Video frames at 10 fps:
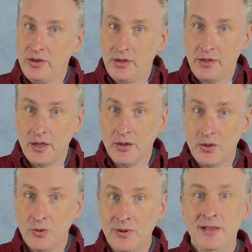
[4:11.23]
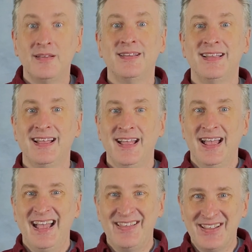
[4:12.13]
Do,
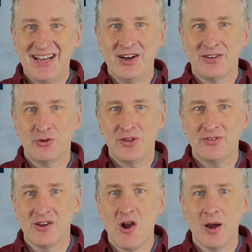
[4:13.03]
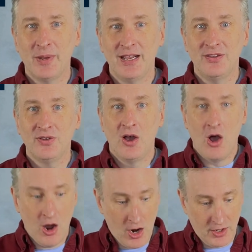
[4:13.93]
and the characteristic harmonies
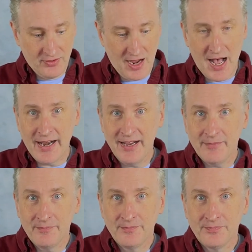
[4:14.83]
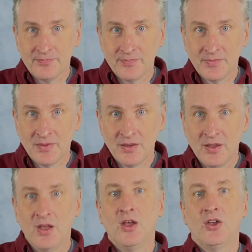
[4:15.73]
are tonic,
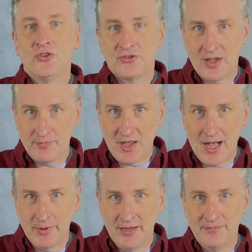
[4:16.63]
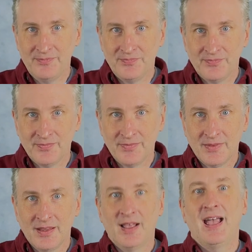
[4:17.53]

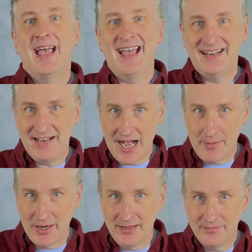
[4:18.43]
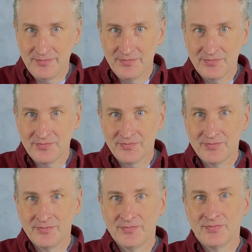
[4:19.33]
subdominant, and
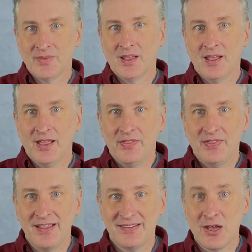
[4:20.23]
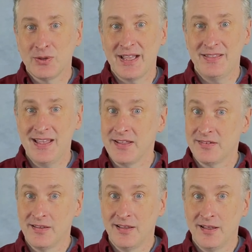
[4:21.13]
dominant. They sound like
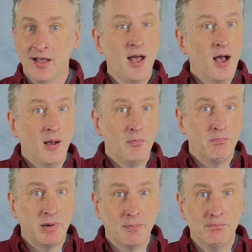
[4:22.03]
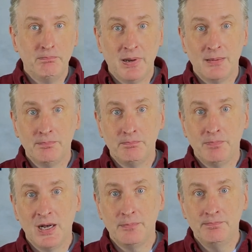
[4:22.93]
this. Bum, bum,
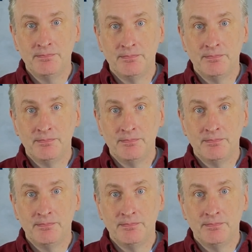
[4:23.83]
bum.